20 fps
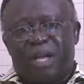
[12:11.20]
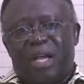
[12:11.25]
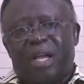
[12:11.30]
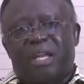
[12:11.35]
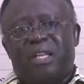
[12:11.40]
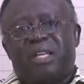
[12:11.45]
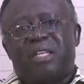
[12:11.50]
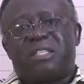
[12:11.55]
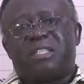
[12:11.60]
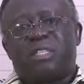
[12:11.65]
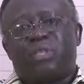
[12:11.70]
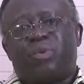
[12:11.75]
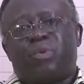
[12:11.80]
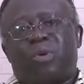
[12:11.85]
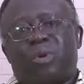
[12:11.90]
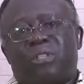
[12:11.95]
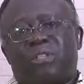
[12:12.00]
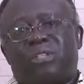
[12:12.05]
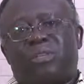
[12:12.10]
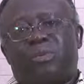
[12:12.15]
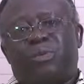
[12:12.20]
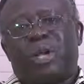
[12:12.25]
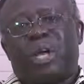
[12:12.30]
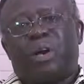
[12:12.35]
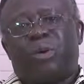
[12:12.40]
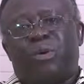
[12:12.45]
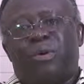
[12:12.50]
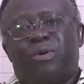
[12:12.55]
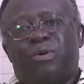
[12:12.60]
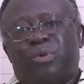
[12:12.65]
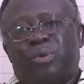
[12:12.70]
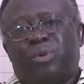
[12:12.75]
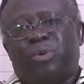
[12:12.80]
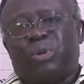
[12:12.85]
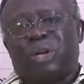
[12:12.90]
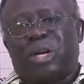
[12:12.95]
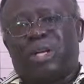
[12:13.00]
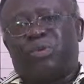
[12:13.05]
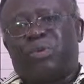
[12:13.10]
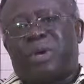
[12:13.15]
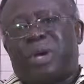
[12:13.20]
And this is what we are going to look at.